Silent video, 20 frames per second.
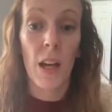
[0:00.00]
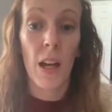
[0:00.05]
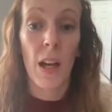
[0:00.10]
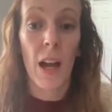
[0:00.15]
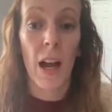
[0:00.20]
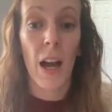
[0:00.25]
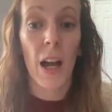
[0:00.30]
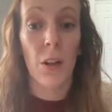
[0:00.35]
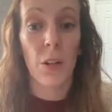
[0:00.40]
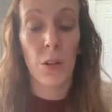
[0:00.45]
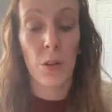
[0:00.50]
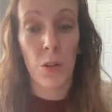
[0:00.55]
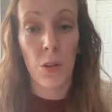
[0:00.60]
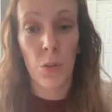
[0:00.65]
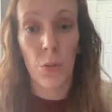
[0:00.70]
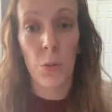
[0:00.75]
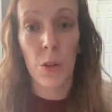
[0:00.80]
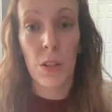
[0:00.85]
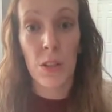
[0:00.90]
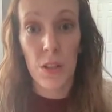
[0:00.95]
How do you know
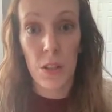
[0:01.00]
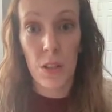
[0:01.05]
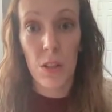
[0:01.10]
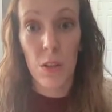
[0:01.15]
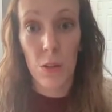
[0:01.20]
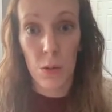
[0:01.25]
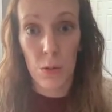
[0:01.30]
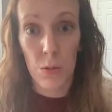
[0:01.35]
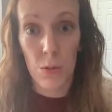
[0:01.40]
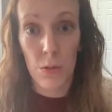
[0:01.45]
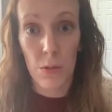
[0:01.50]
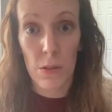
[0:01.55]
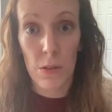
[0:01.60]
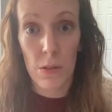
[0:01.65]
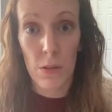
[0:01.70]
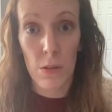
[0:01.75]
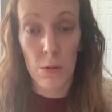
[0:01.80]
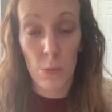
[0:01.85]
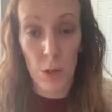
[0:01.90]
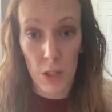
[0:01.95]
when to
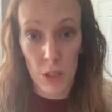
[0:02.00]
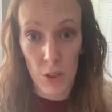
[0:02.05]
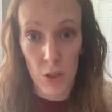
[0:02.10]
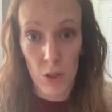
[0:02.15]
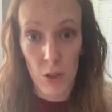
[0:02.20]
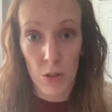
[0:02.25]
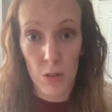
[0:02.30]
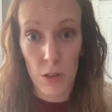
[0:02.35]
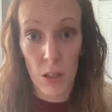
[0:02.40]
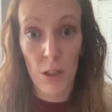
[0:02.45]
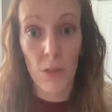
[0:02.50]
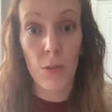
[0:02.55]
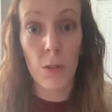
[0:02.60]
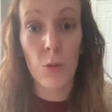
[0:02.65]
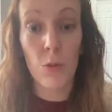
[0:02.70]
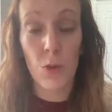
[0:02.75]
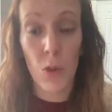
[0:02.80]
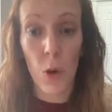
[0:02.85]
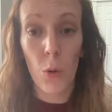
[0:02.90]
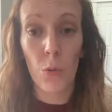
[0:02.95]
use which? If you
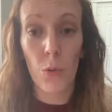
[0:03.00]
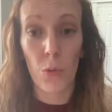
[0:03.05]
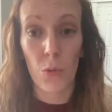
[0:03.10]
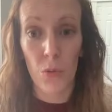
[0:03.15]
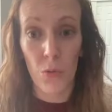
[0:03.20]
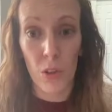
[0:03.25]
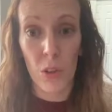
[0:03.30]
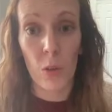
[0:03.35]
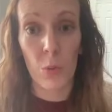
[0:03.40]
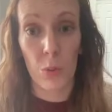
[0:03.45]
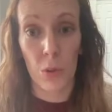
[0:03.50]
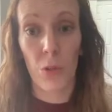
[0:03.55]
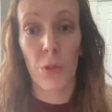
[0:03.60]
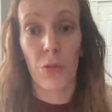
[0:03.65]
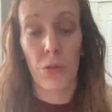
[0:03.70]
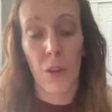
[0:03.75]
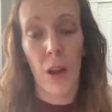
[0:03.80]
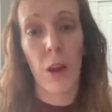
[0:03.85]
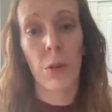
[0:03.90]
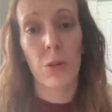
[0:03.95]
don't feel
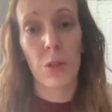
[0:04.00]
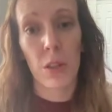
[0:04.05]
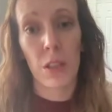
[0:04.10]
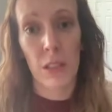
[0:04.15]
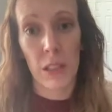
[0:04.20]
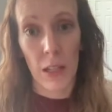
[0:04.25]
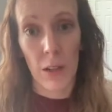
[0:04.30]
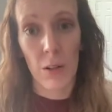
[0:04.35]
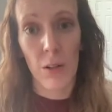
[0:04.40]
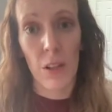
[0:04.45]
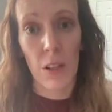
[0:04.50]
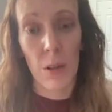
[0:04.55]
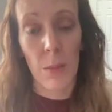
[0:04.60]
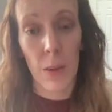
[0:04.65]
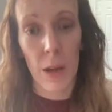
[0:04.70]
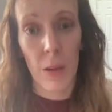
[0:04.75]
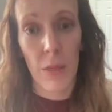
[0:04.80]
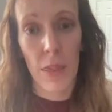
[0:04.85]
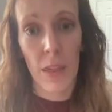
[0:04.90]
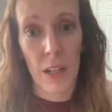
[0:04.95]
profound clarity
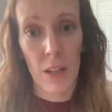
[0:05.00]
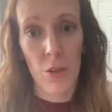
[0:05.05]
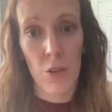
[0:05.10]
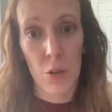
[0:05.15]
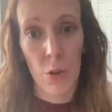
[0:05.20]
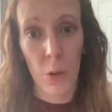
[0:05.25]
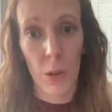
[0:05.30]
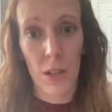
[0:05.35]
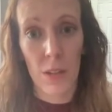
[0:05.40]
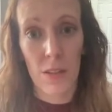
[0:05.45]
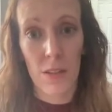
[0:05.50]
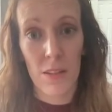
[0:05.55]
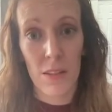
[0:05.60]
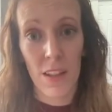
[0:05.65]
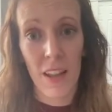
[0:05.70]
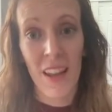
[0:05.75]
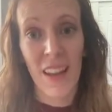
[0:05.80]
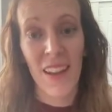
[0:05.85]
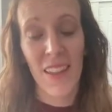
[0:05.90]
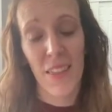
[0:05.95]
about that choice,
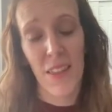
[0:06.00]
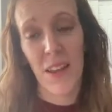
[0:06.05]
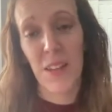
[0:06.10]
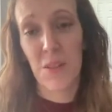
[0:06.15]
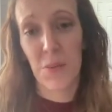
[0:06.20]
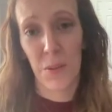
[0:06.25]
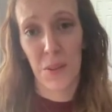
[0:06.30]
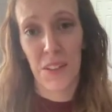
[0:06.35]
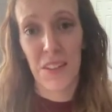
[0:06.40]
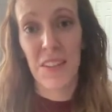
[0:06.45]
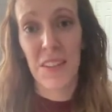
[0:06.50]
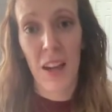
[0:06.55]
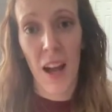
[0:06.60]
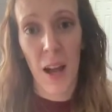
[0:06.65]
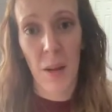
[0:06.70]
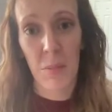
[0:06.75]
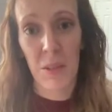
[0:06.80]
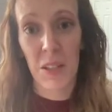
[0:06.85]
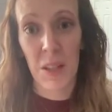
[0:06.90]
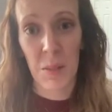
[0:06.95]
that's when it's
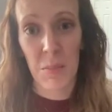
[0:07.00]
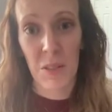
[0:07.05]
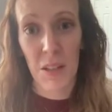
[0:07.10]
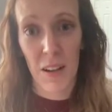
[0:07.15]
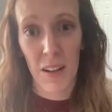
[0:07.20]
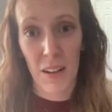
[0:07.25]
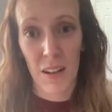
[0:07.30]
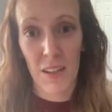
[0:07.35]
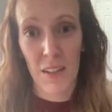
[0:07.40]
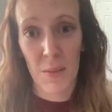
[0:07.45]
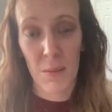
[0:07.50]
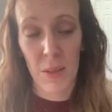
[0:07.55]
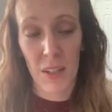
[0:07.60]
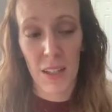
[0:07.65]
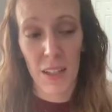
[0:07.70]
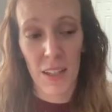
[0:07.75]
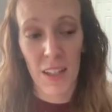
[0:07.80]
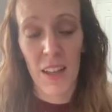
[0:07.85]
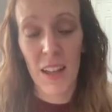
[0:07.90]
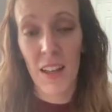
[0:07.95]
time to come talk to
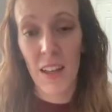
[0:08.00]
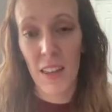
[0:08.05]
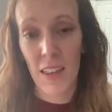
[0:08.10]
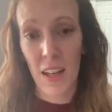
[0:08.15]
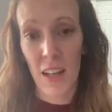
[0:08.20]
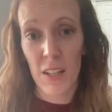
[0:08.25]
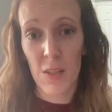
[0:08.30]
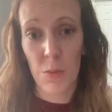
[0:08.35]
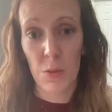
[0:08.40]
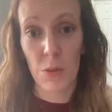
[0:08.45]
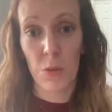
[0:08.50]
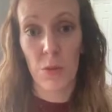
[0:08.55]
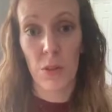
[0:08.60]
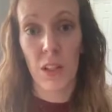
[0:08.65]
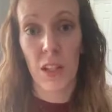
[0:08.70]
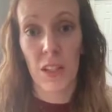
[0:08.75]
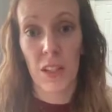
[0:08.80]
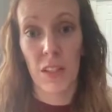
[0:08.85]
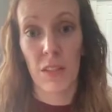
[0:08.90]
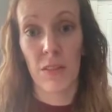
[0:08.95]
me. That's when
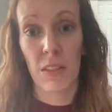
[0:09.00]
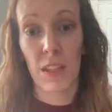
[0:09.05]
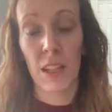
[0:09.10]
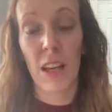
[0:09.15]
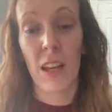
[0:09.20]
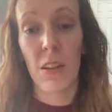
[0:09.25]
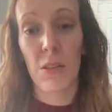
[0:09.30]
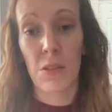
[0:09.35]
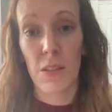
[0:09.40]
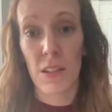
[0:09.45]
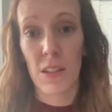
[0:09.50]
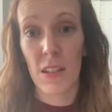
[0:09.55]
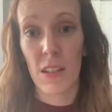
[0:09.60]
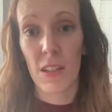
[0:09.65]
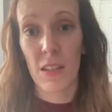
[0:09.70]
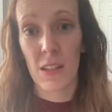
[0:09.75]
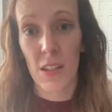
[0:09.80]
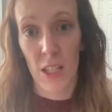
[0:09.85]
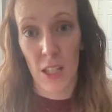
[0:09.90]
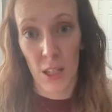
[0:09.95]
creativity counseling
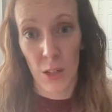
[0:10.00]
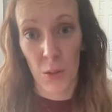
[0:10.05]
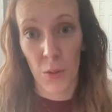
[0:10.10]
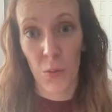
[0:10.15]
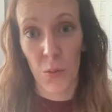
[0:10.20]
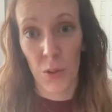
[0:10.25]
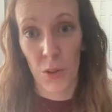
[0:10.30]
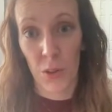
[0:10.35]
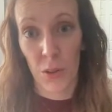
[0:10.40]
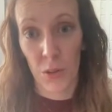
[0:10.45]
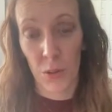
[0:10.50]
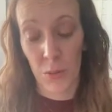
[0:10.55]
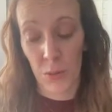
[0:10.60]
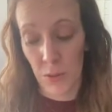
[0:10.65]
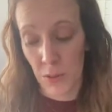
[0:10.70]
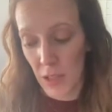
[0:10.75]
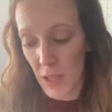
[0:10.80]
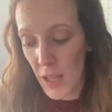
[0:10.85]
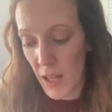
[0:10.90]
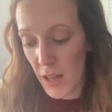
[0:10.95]
is here for you.
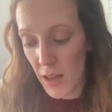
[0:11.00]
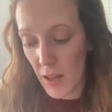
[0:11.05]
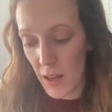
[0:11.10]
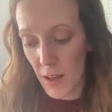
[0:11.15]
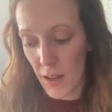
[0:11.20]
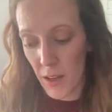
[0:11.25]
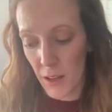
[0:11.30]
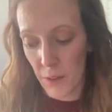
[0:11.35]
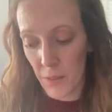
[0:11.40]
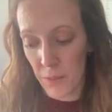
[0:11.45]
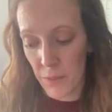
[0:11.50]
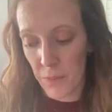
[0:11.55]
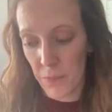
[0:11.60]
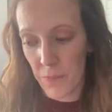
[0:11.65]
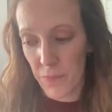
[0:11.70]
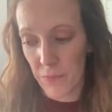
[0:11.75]
And